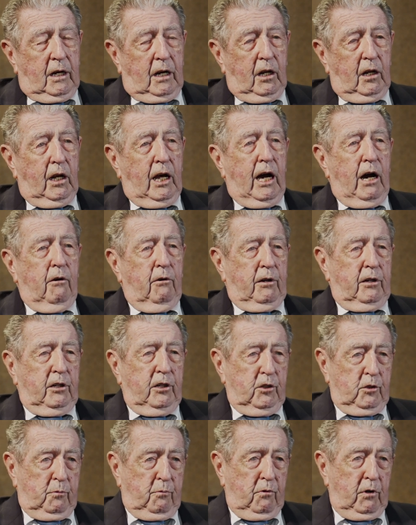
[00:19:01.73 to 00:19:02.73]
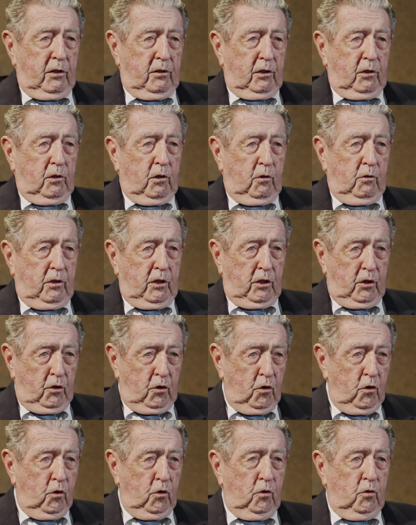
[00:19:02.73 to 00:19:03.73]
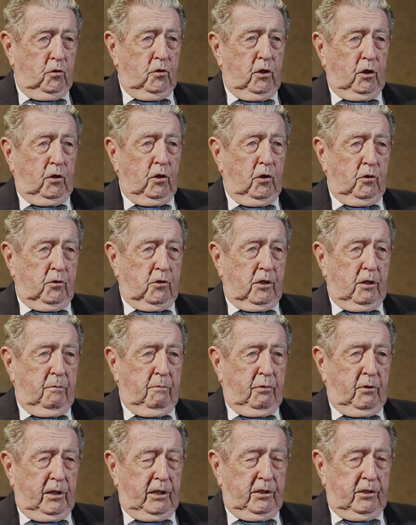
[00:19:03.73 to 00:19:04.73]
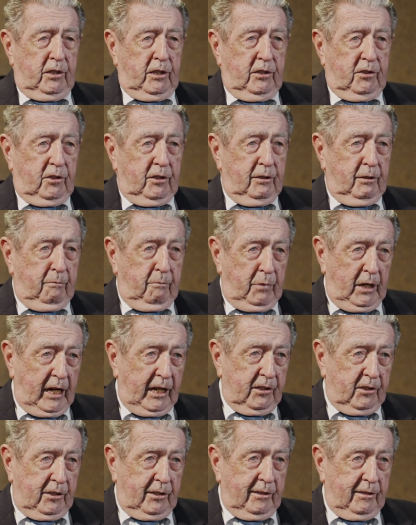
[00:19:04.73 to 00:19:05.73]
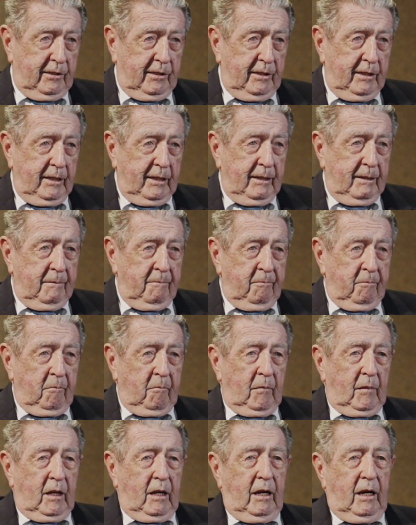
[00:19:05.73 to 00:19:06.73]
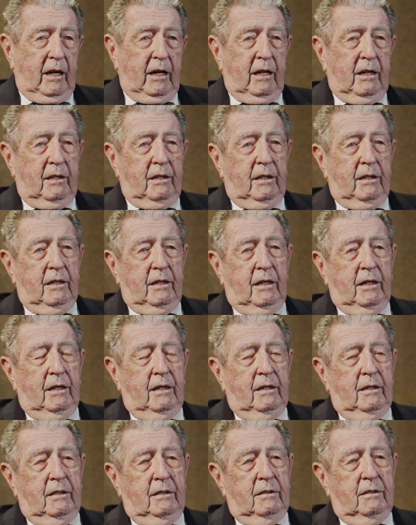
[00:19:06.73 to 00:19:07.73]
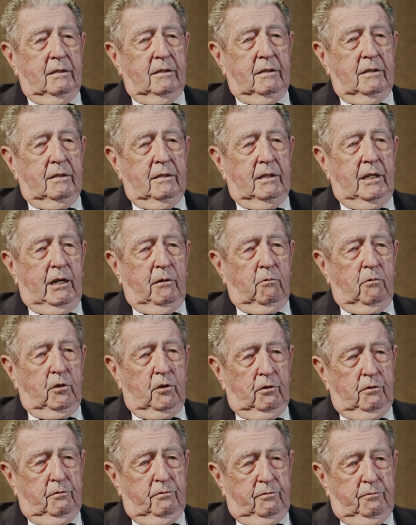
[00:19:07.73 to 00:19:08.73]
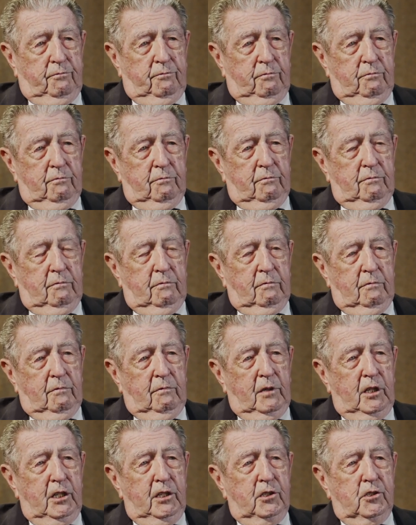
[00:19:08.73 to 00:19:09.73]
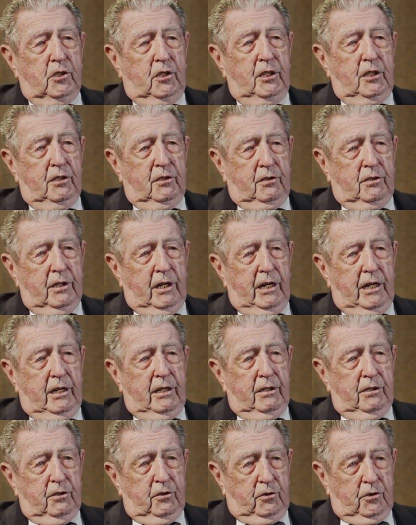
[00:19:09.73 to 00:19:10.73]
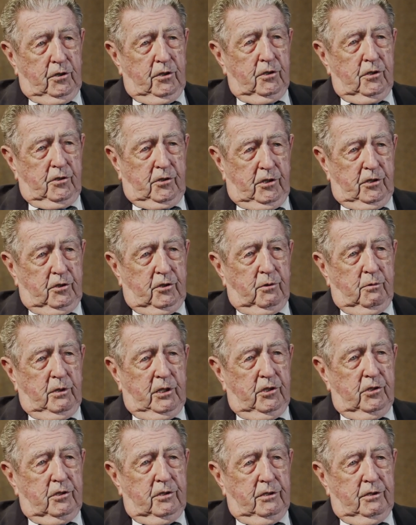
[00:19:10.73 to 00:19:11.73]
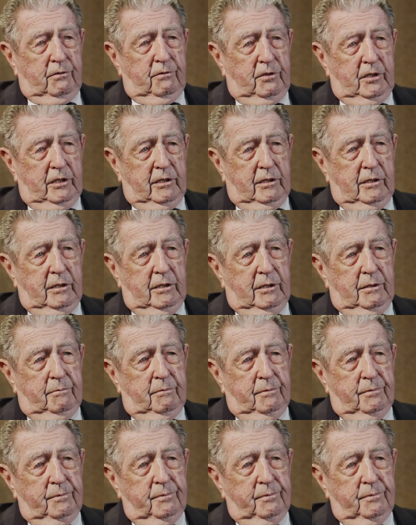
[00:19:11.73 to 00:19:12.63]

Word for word: allowing his brother Ngo Dinh to go someplace as an ambassador. And uh, that would have eased the entire internal situation in Vietnam.